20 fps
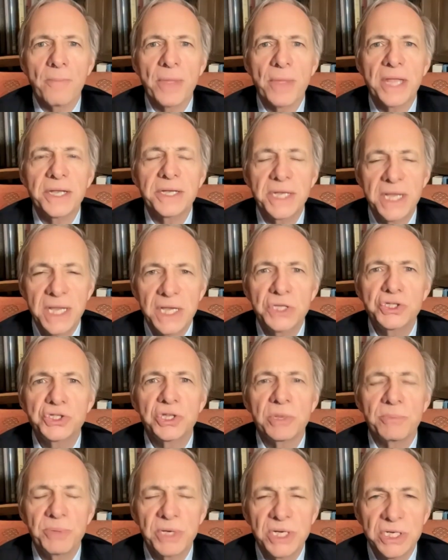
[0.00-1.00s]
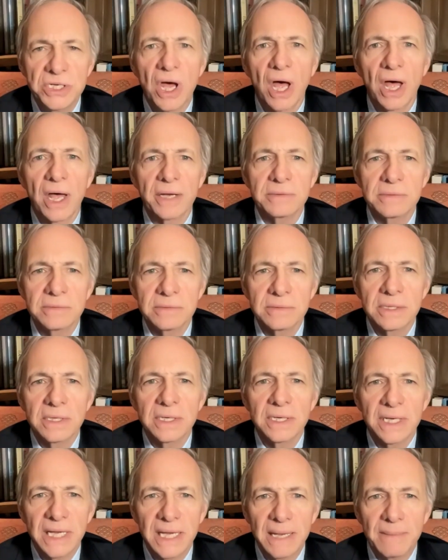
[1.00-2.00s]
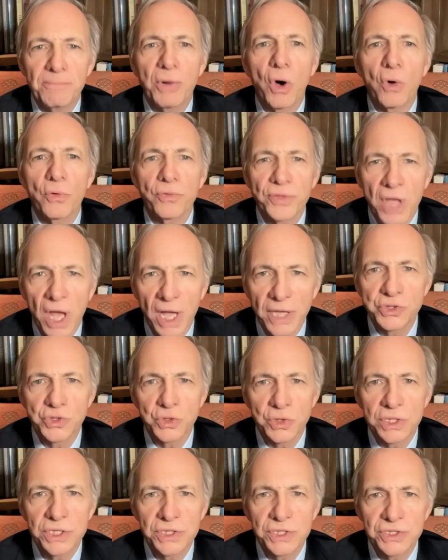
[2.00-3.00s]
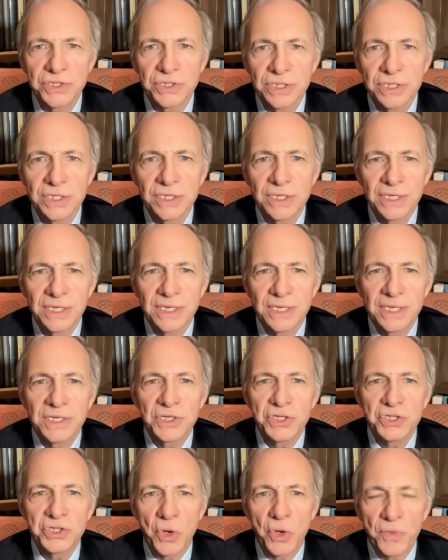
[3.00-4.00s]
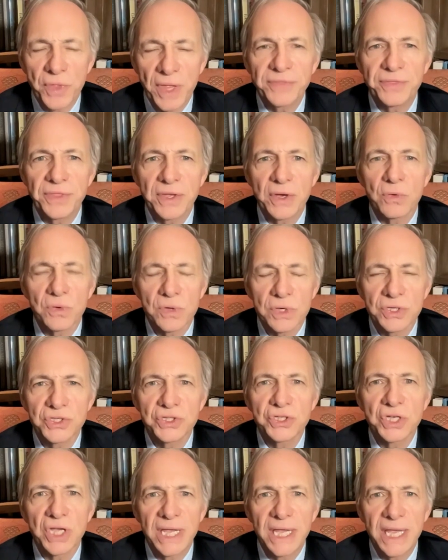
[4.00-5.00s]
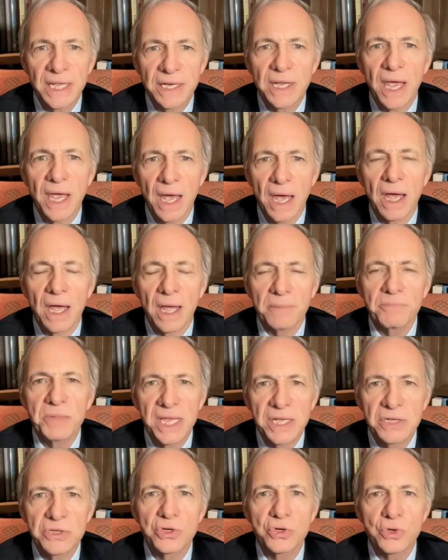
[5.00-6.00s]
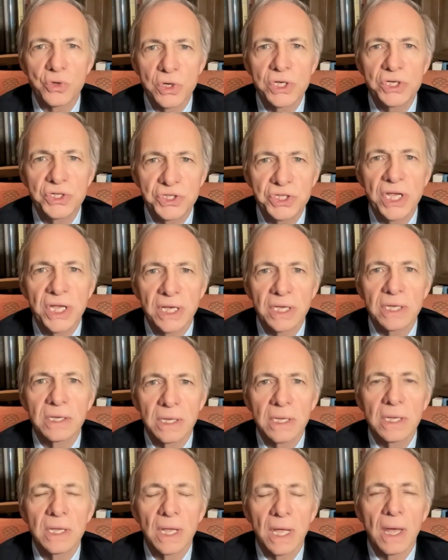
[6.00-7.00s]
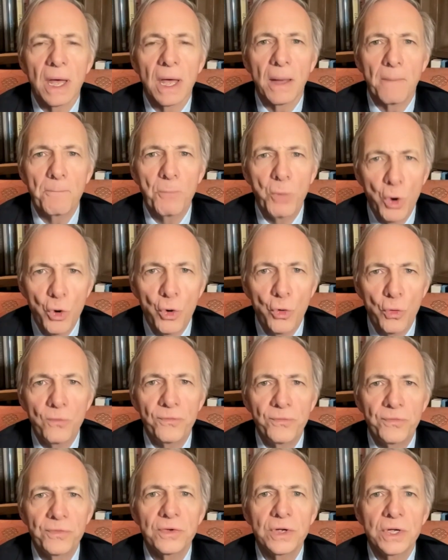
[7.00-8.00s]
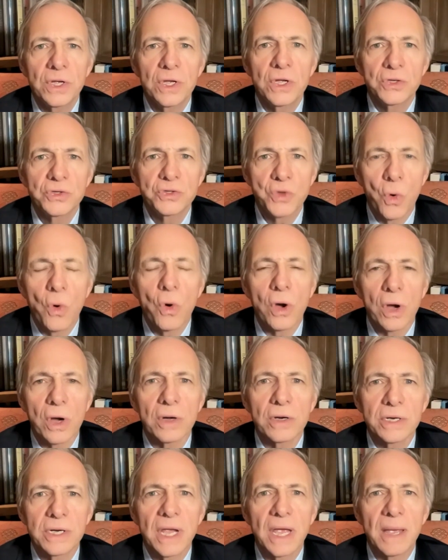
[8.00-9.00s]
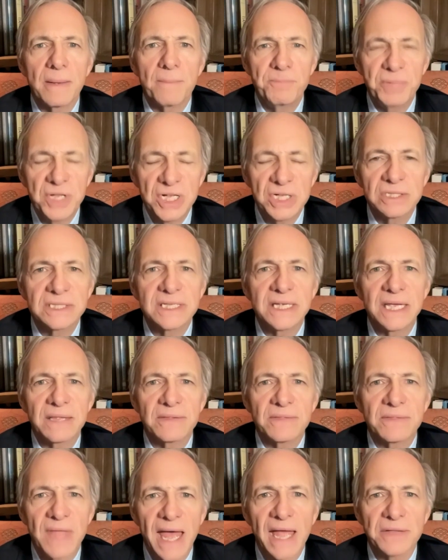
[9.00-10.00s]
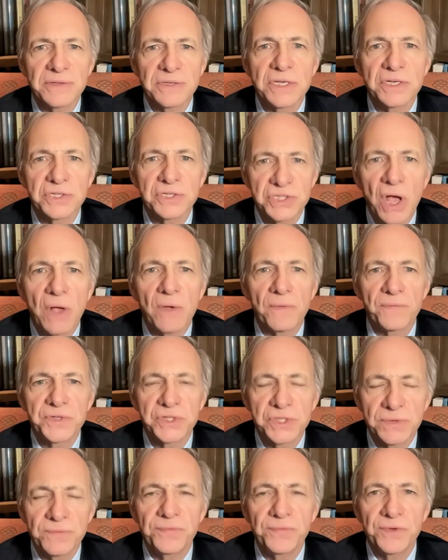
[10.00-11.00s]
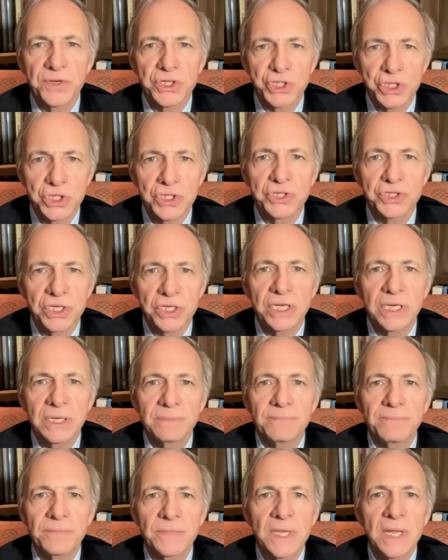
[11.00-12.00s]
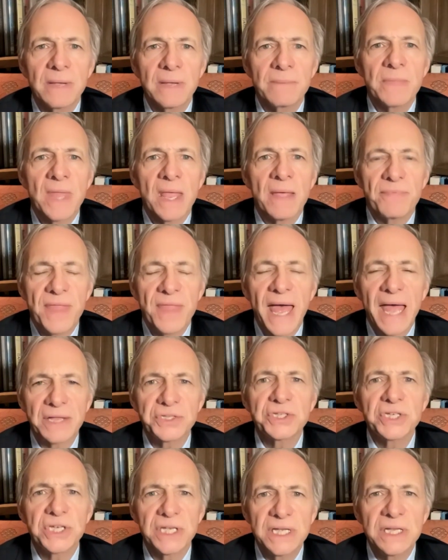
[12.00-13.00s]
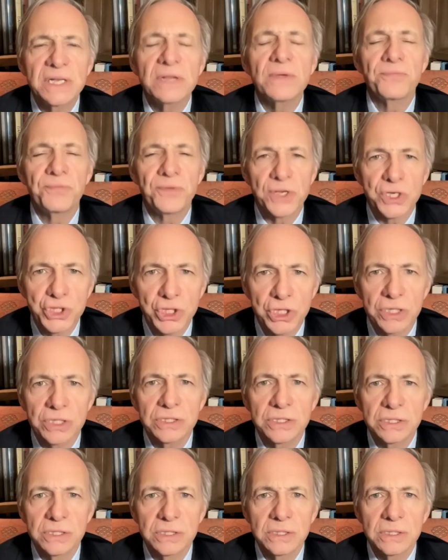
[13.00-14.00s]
needs to be done in both countries so that there is an increasing move toward building that self-sufficiency. That's inefficient.